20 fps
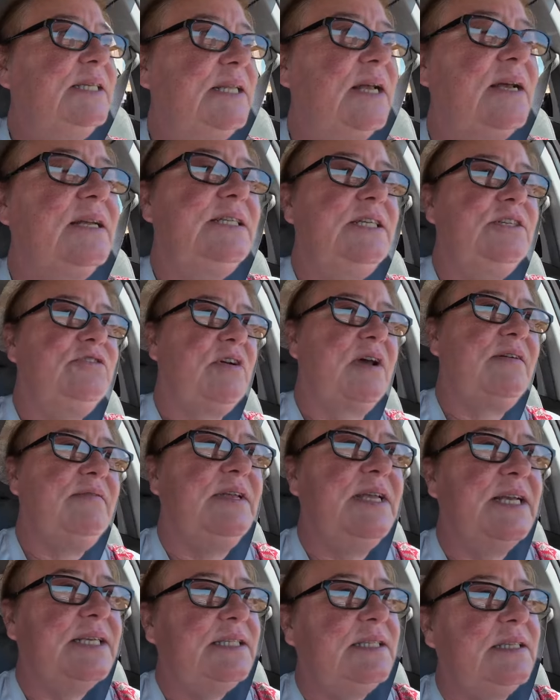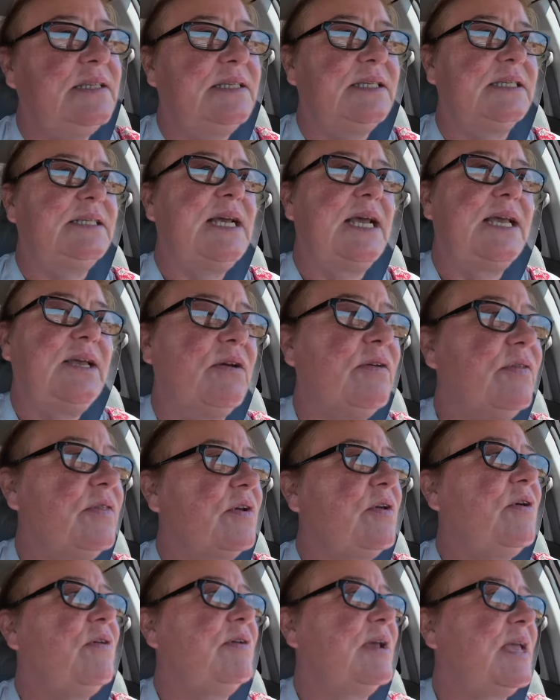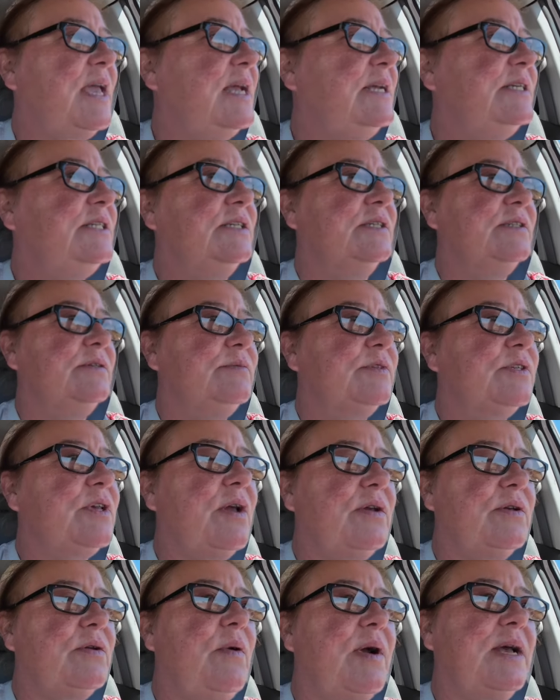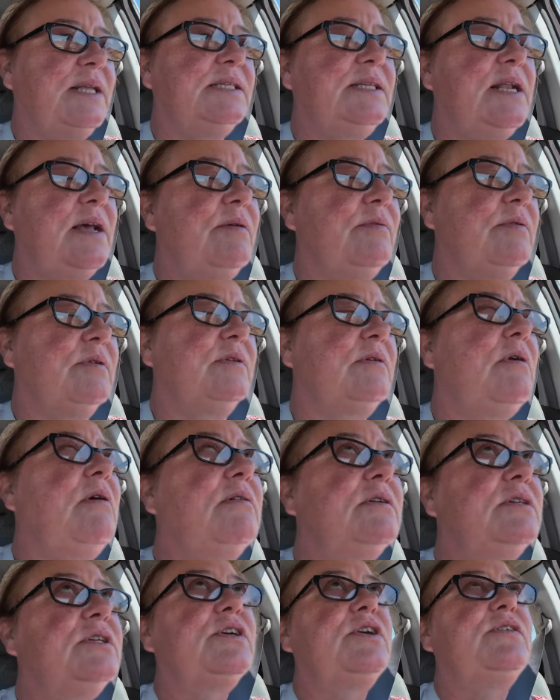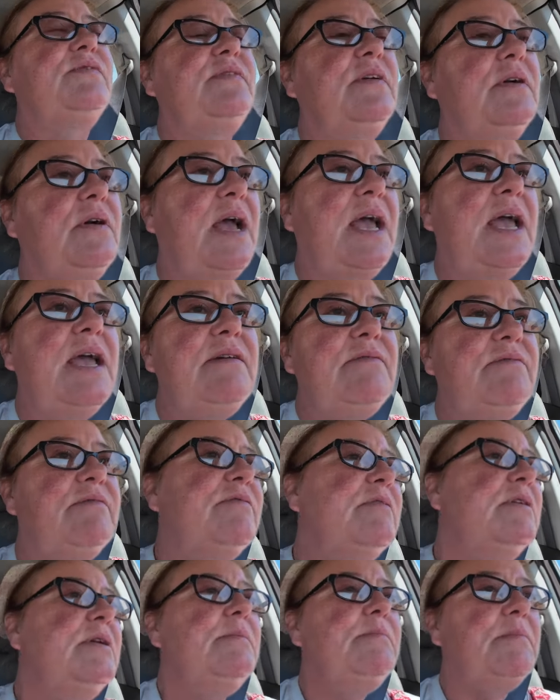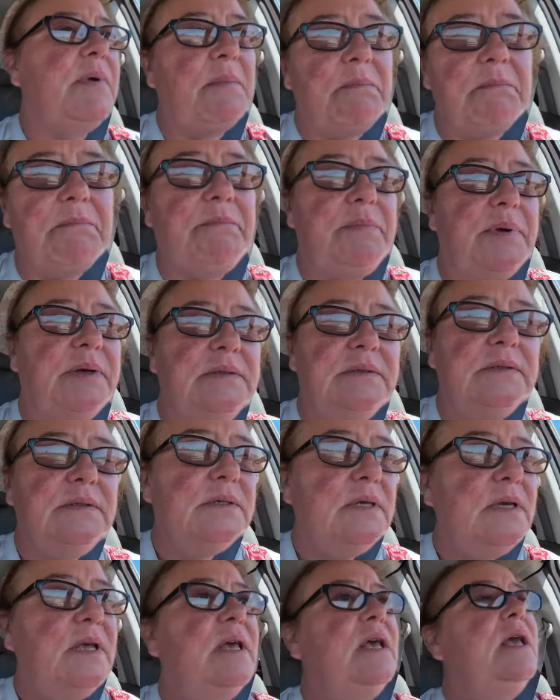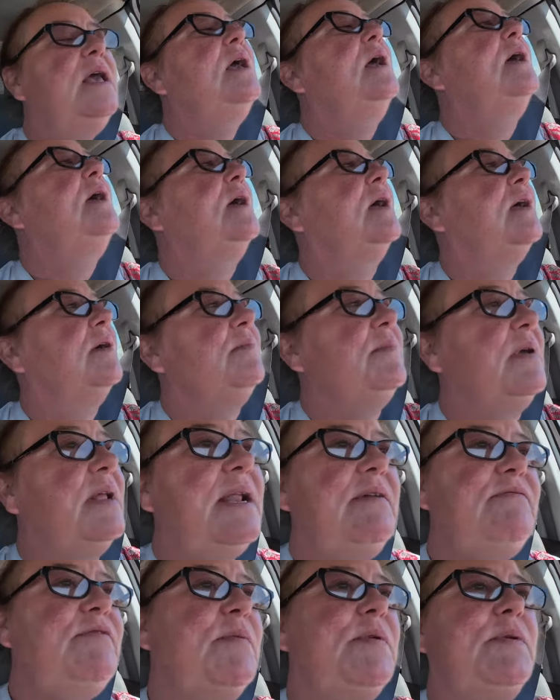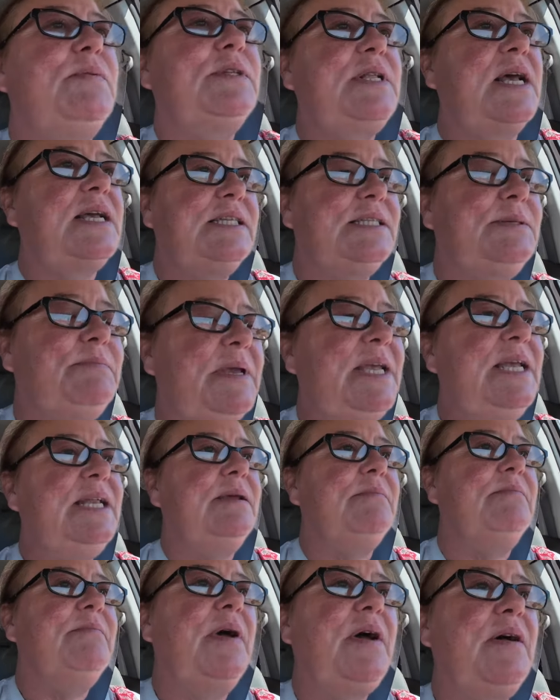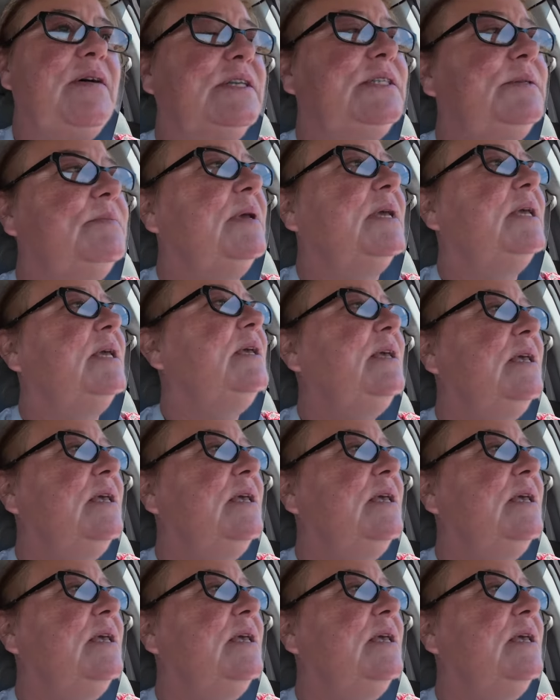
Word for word: started driving yesterday on the corrugations, it was going quite slow, and God, you could feel every bump um, and everybody was like speeding past me.